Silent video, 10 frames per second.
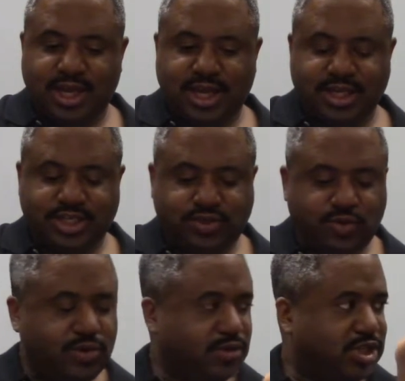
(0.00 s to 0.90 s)
and his
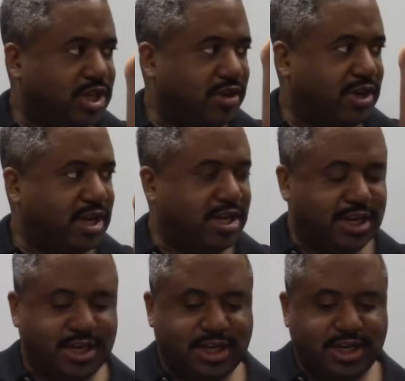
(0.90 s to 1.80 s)
throne chariot.
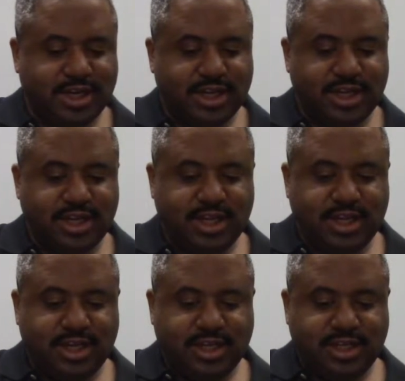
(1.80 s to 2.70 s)

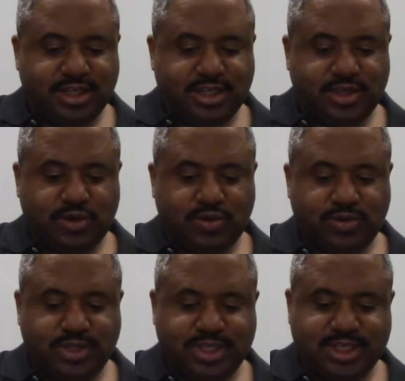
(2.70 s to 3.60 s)

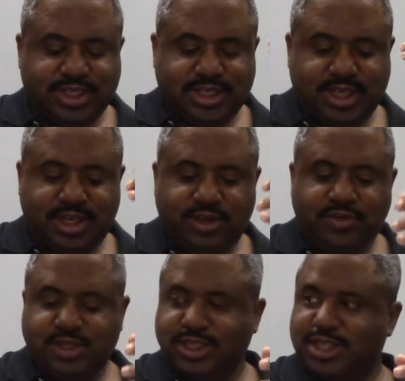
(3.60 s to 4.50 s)
So since he
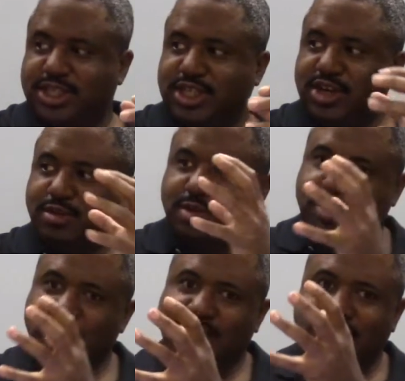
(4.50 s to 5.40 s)
uses the cherubim,
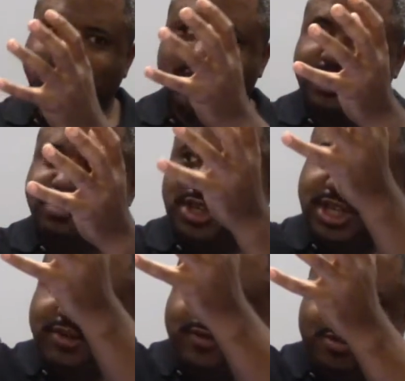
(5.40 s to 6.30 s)
he rides on them to
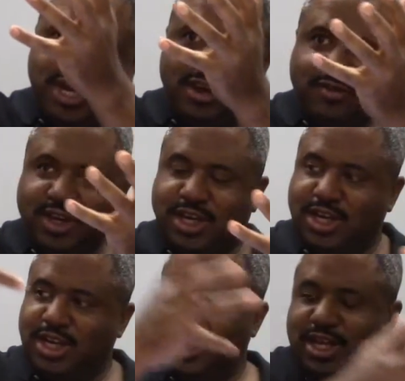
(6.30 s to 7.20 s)
get from heaven
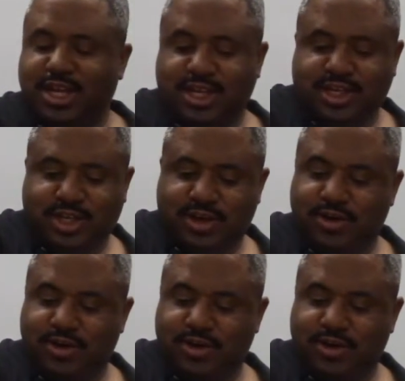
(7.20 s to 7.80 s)
to